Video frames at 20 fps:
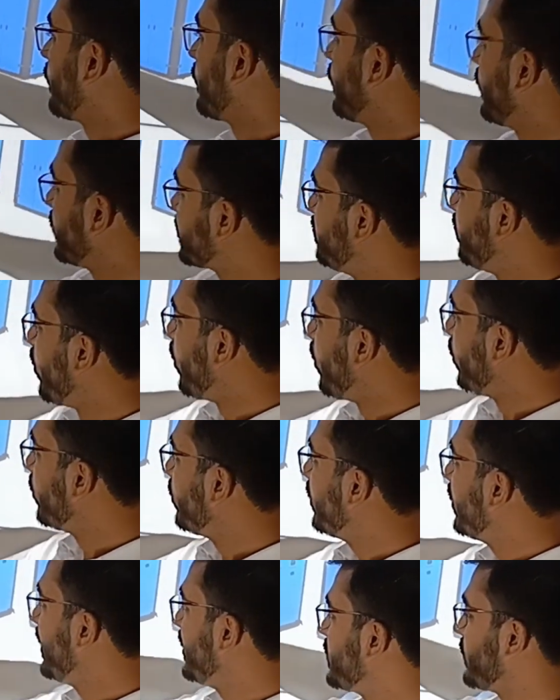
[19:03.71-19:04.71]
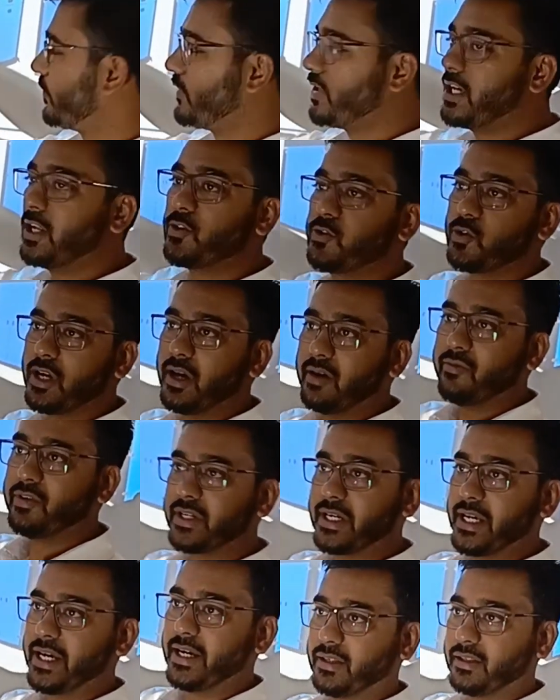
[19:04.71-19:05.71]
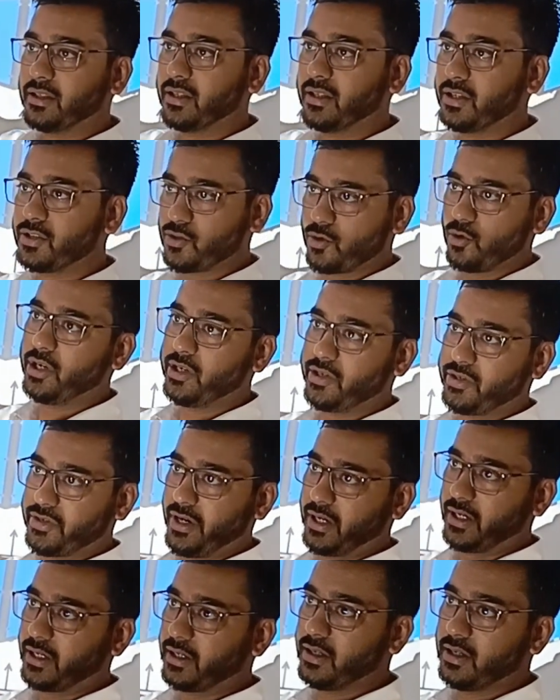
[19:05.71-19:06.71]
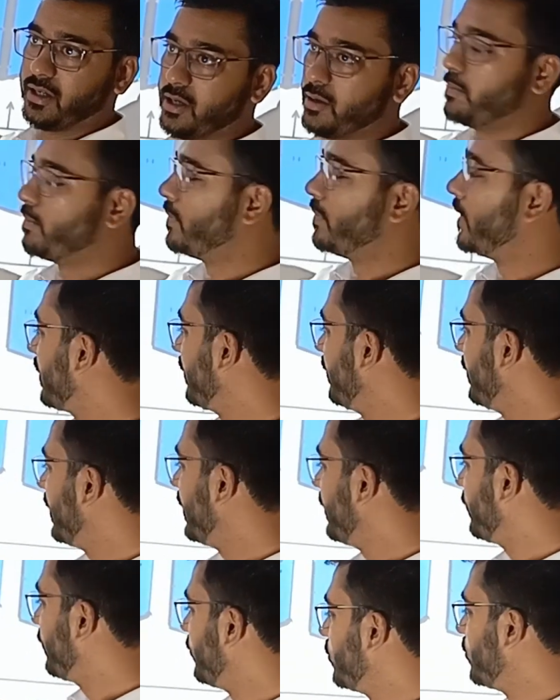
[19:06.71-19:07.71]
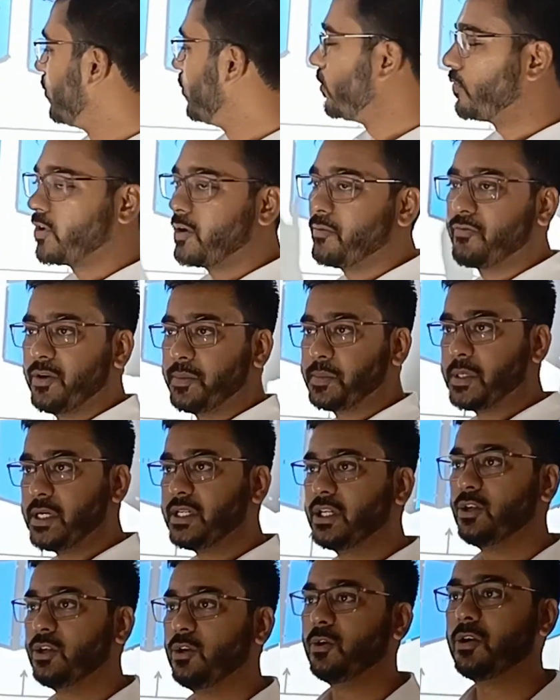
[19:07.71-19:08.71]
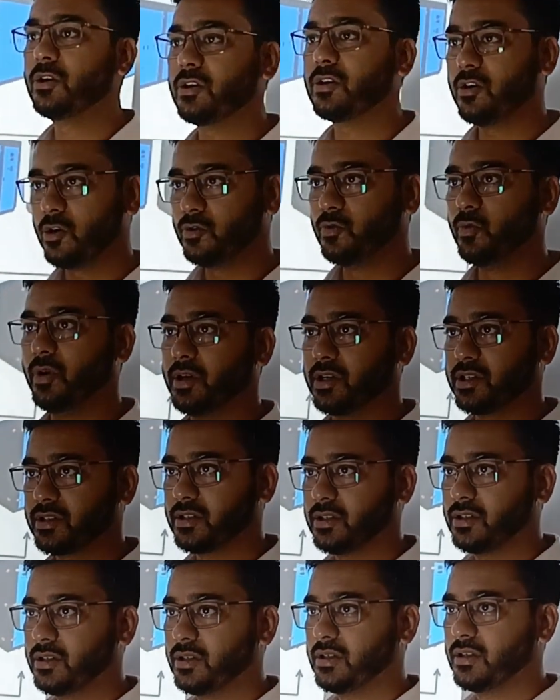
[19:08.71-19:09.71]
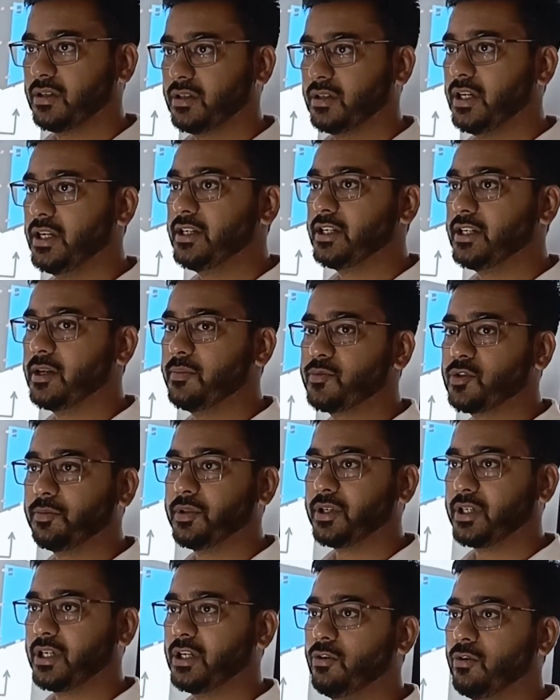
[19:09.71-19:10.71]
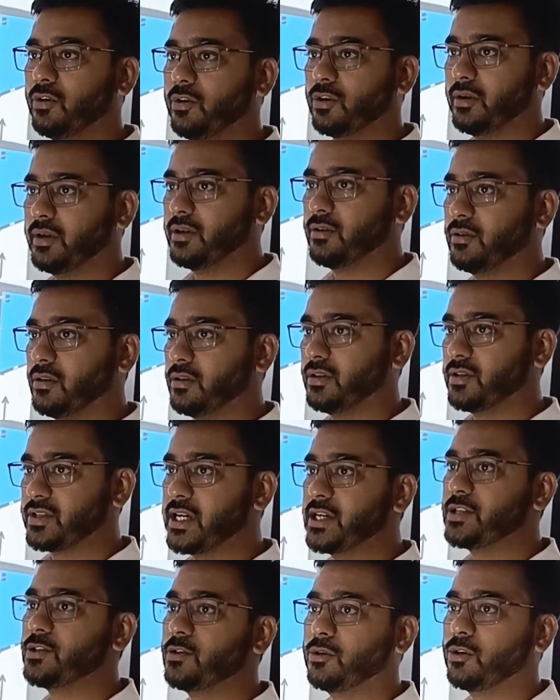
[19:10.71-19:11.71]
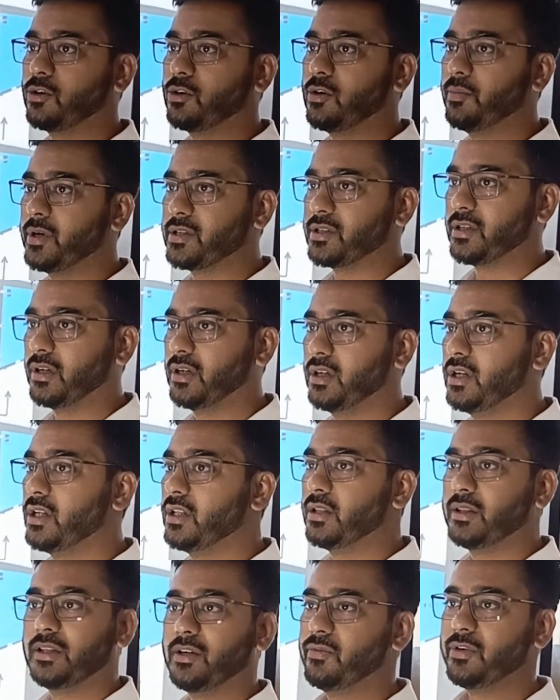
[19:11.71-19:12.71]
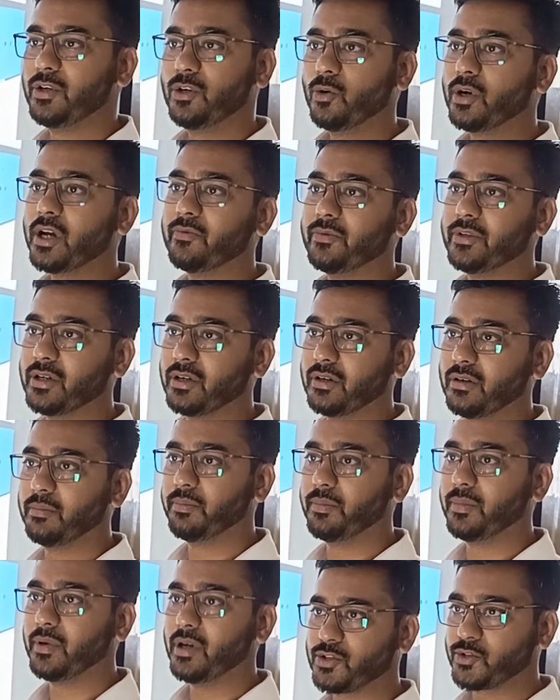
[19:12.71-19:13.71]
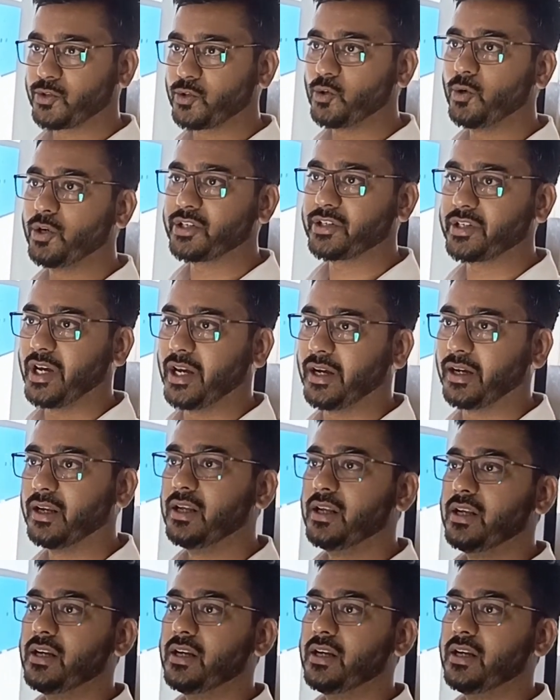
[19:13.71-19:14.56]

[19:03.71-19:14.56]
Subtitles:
for the smaller range, we also have the tank, storage tank. But if we go from 15 kilowatt onwards, in terms of the kilowatt or the size of the compressor, then we don't have the storage tank.